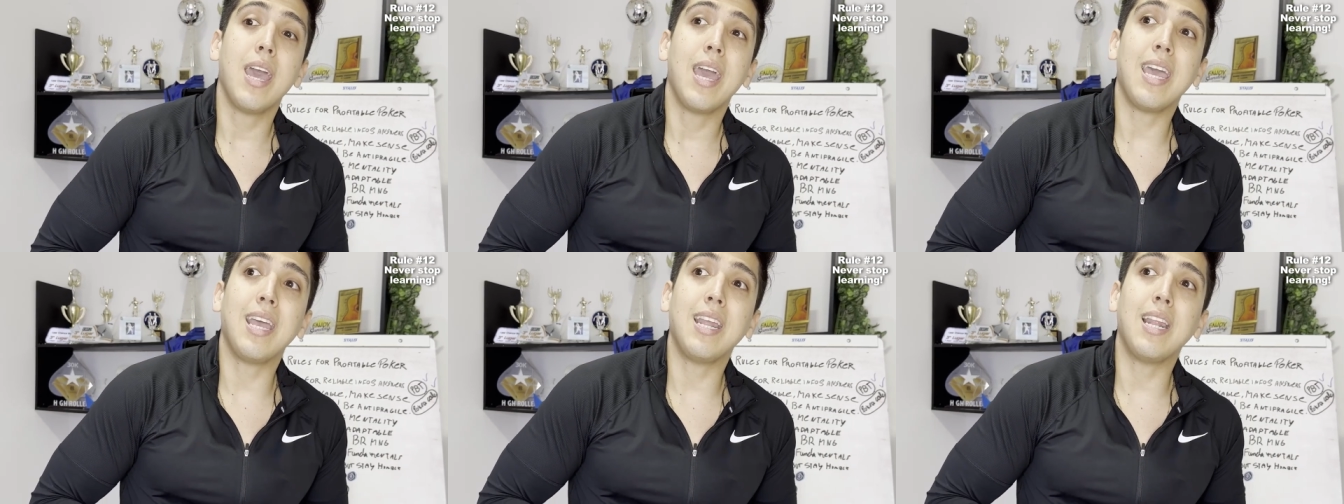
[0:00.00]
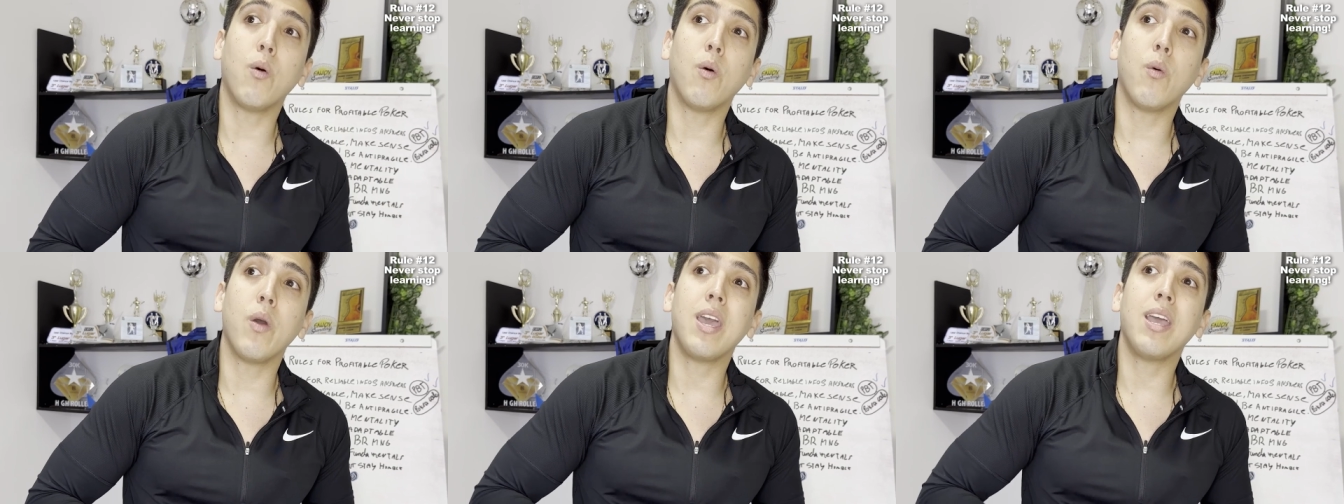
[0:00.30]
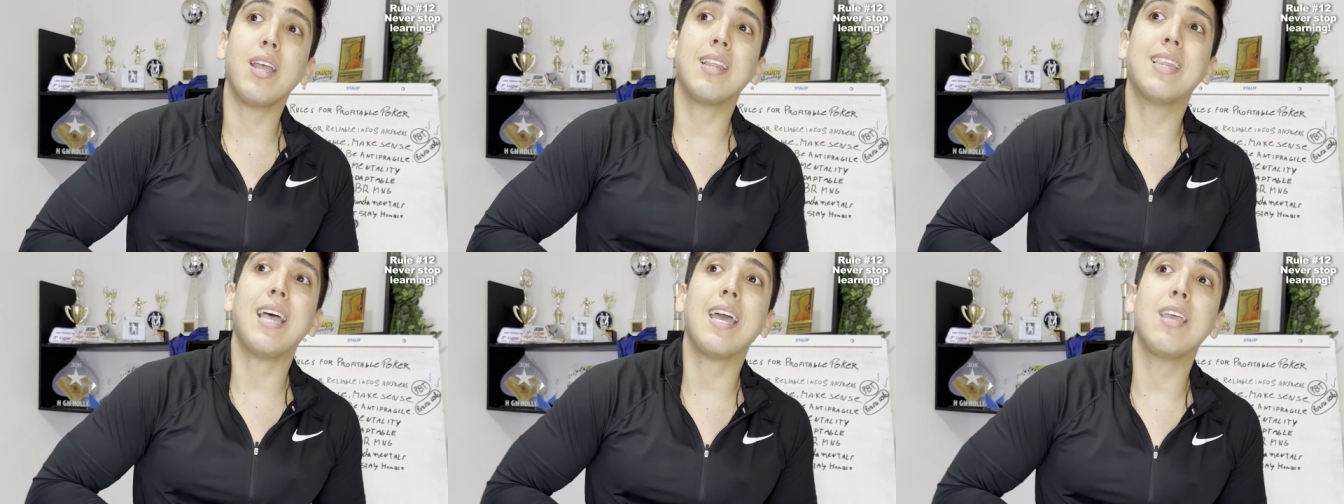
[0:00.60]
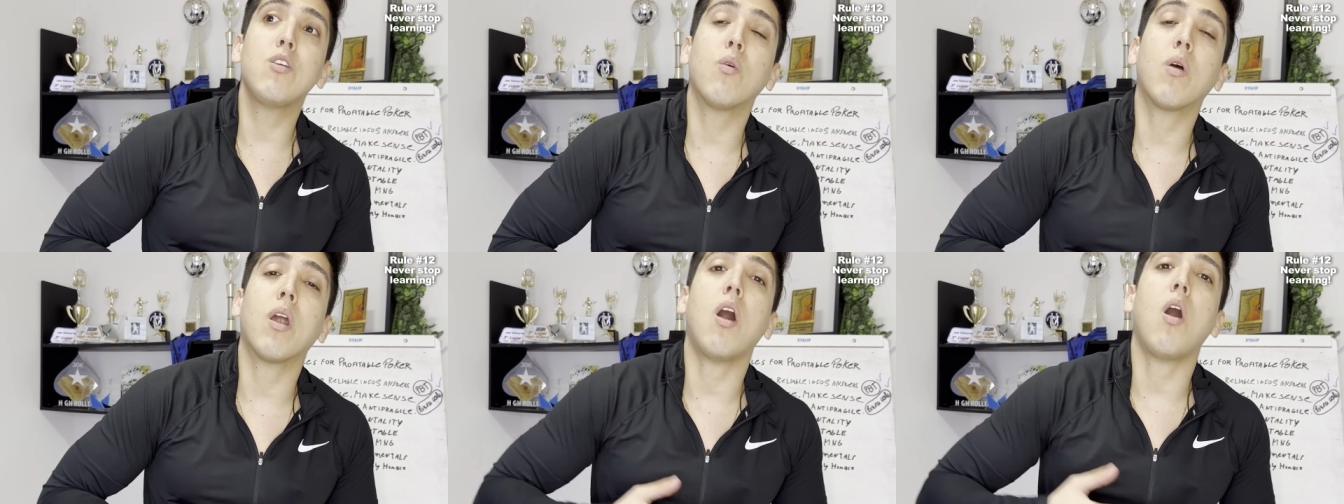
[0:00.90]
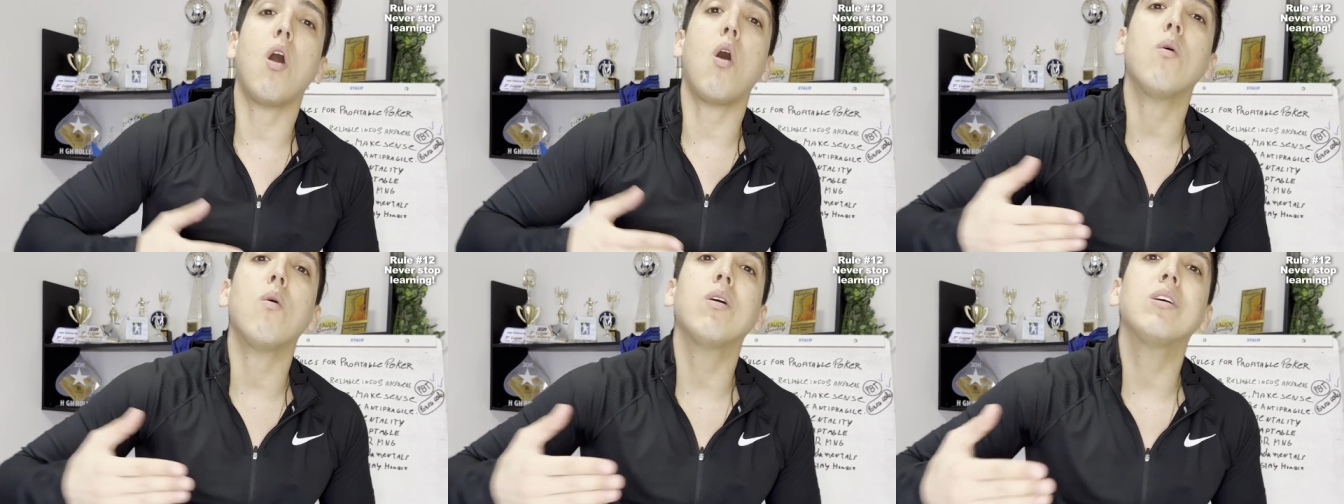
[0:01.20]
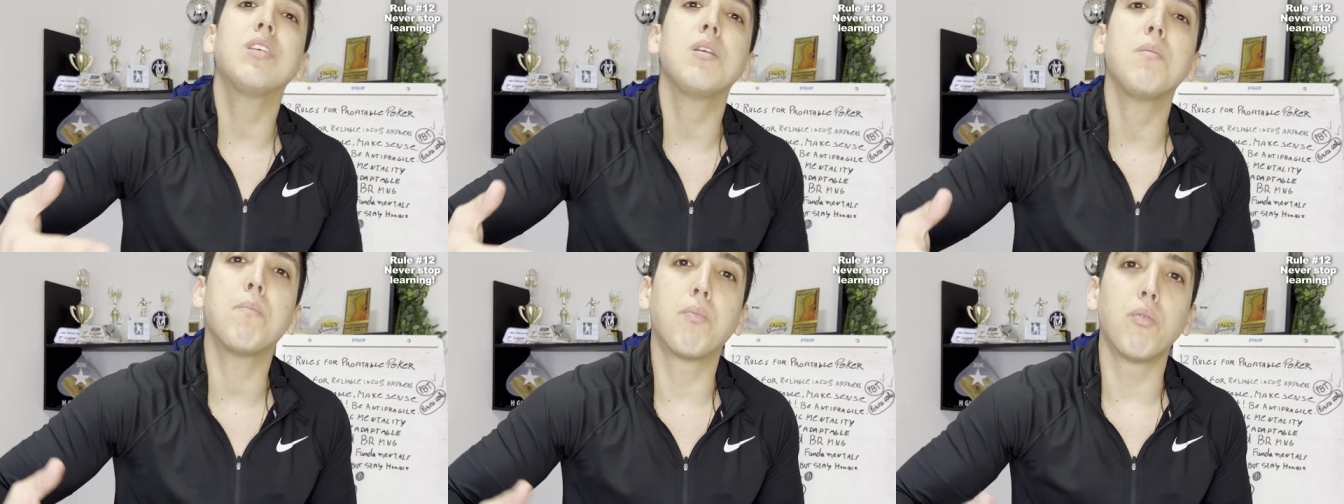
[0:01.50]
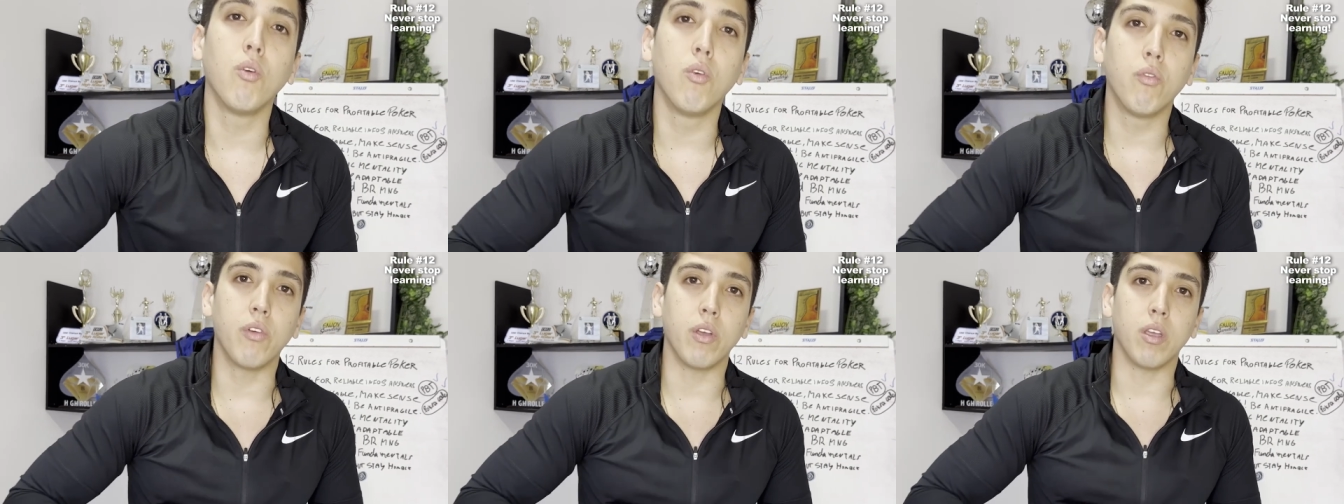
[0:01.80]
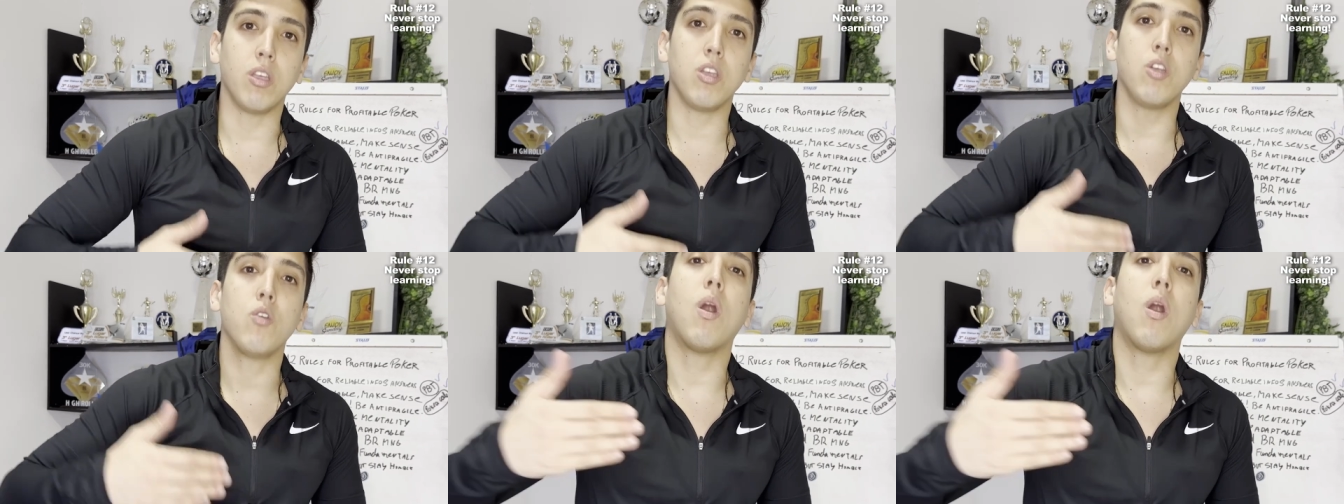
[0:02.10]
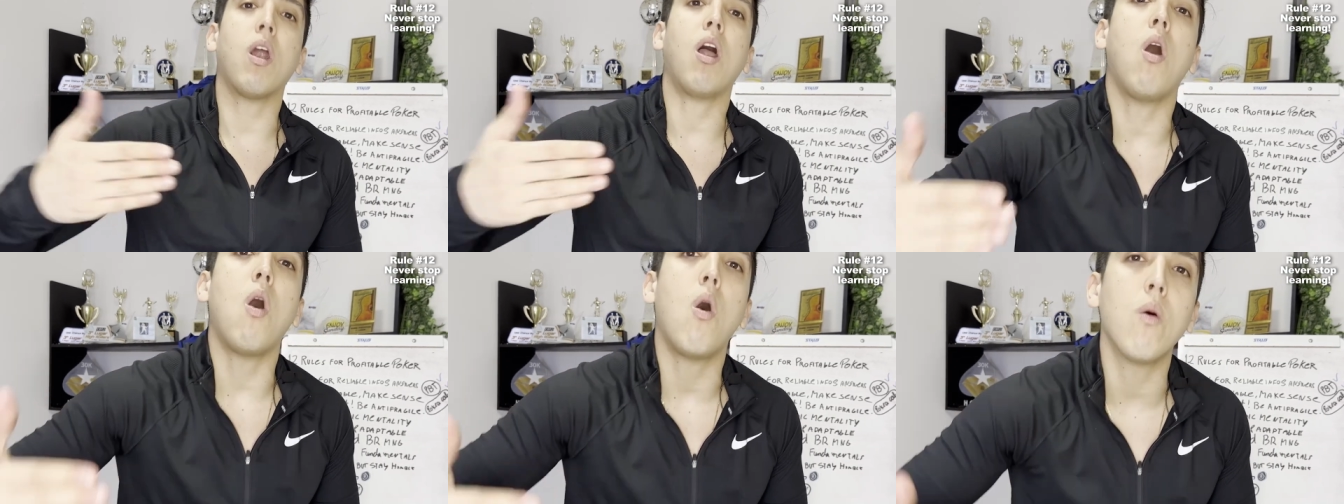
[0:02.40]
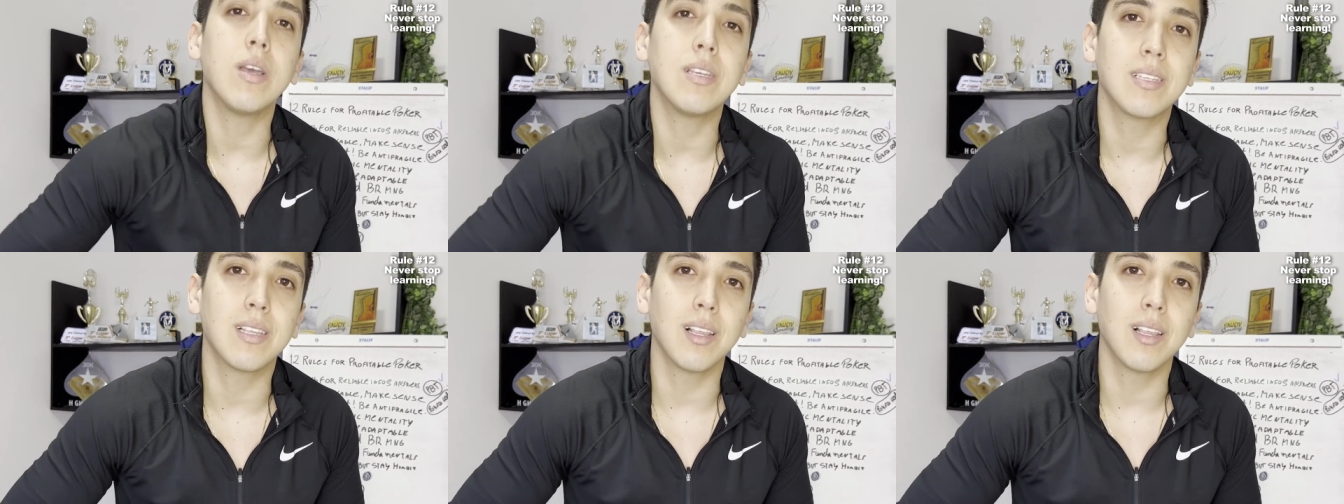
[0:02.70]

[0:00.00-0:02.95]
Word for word: in a way that you are always improving, you are always